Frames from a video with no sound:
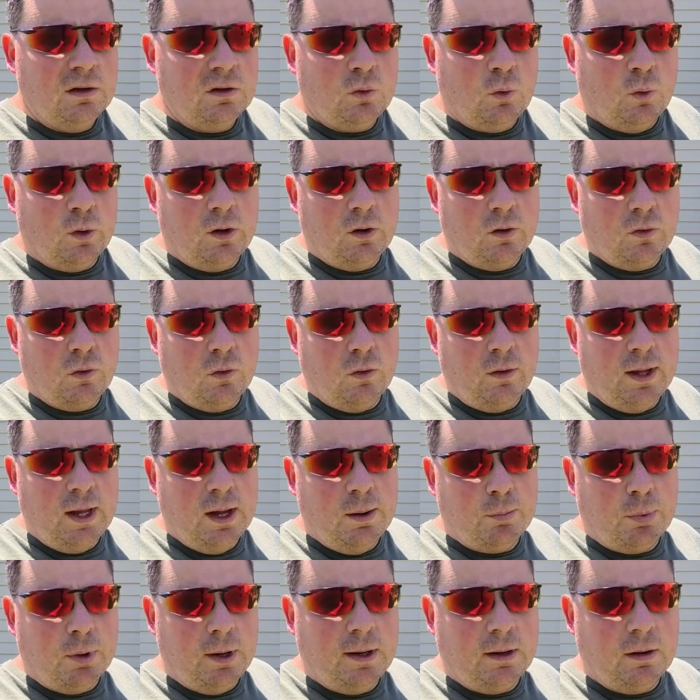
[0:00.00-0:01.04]
twenty or thirty
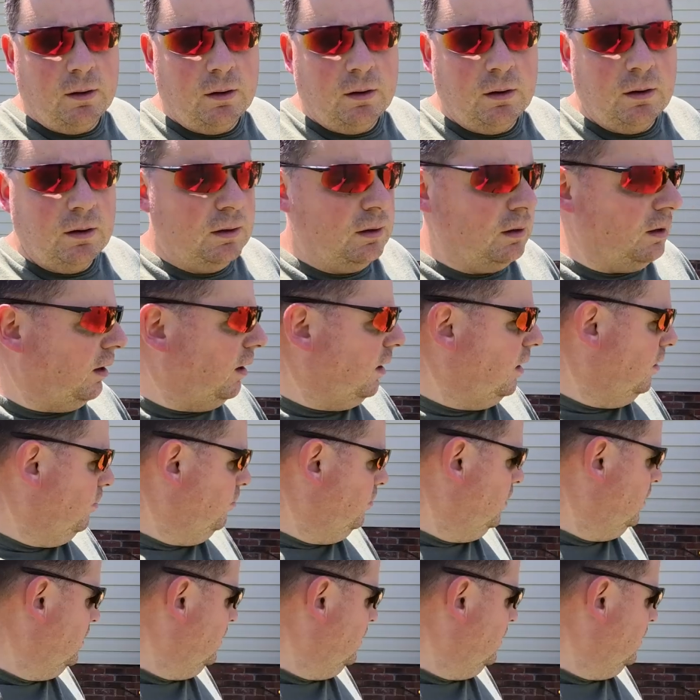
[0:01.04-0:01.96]
amp breaker. Um,